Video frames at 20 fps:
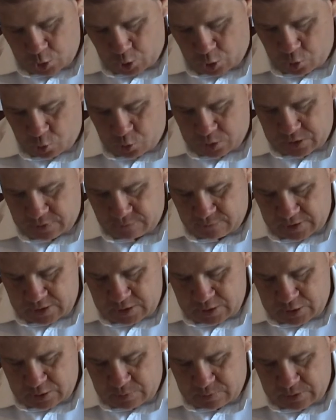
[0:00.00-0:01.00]
Conquest of
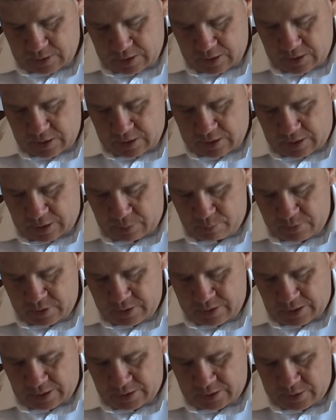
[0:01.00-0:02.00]
Egypt, Library
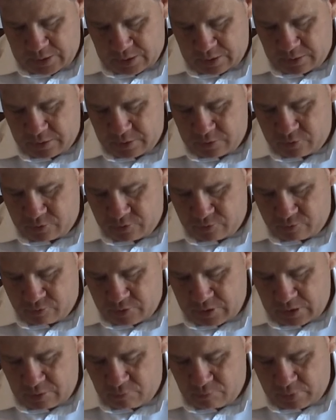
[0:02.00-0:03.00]
in
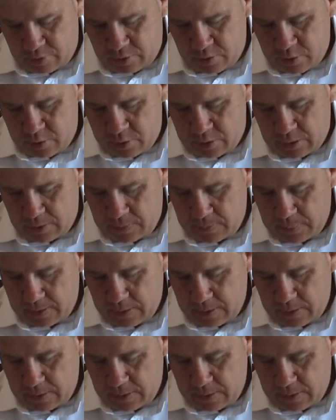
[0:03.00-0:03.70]
Alexandria burned,